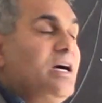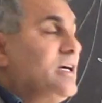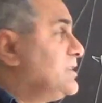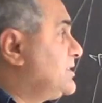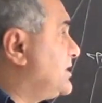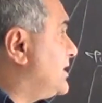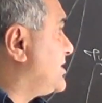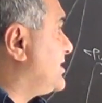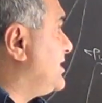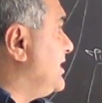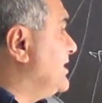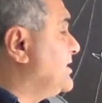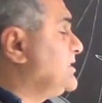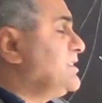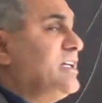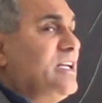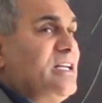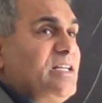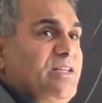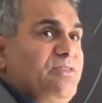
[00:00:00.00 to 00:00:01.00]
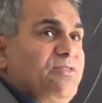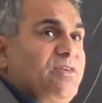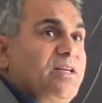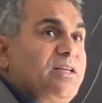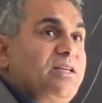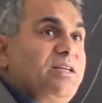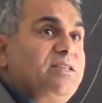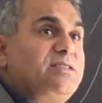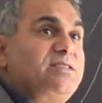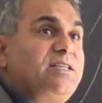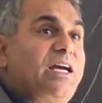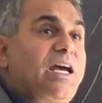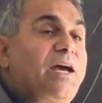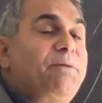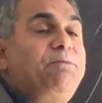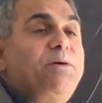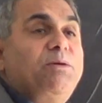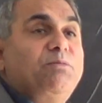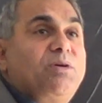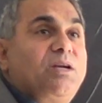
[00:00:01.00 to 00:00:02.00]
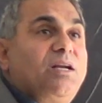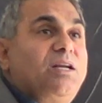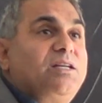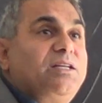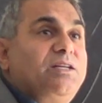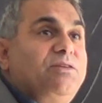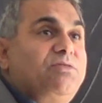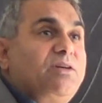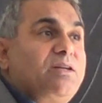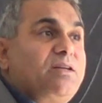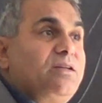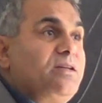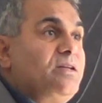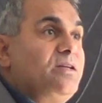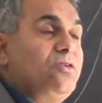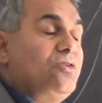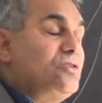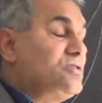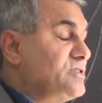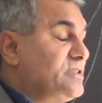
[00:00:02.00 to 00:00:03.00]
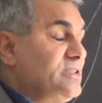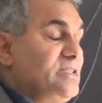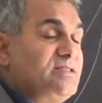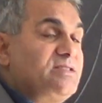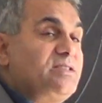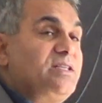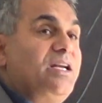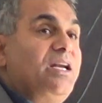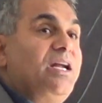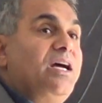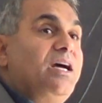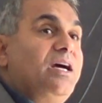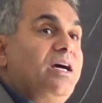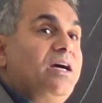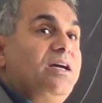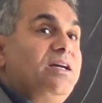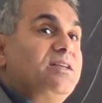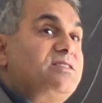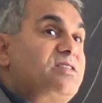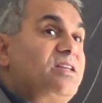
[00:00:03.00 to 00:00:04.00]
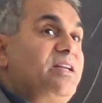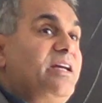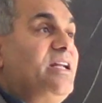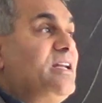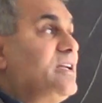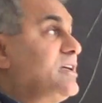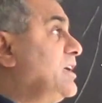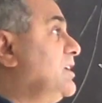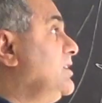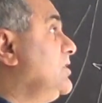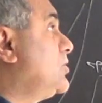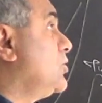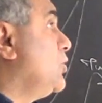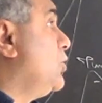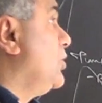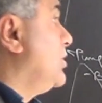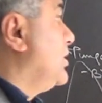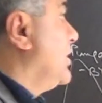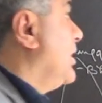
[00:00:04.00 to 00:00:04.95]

It's a seasonal river. It's an ephemeral river, not seasonal. It's rain controlled.